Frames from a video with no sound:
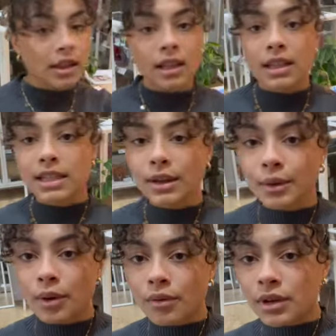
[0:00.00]
this
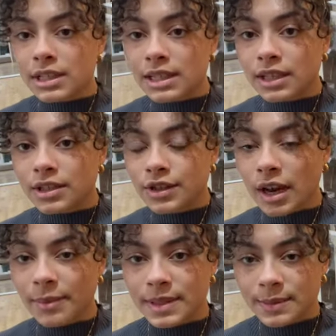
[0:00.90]
little wristlet
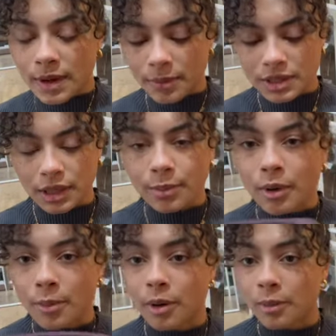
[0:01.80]
strap as well, which you can
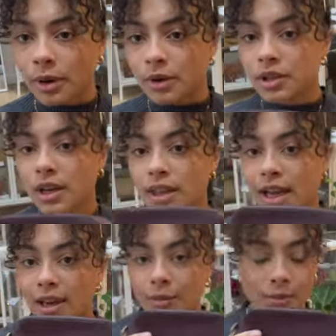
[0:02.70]
pop on, but I'll show you that a
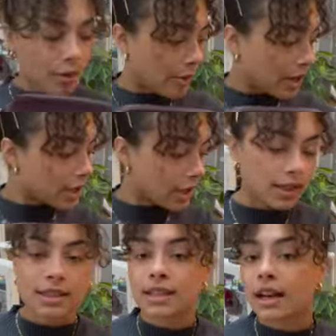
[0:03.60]
little bit more when I show
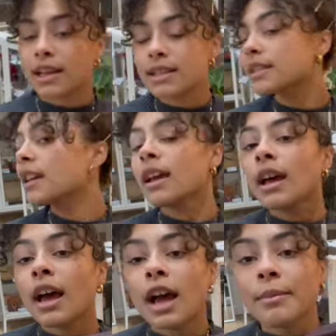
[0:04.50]
you the size.
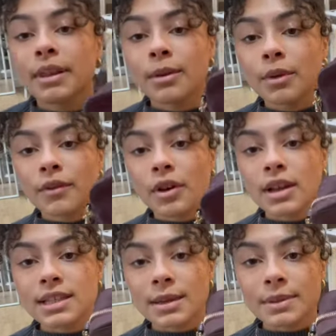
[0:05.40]
And then we've
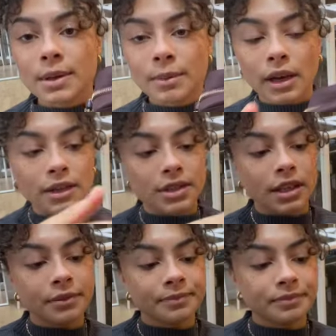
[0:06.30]
got a zip top
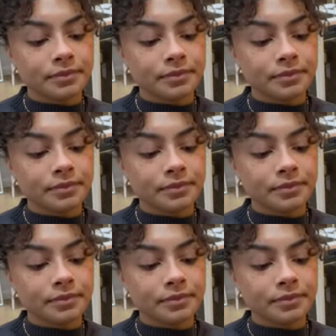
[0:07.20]
closure.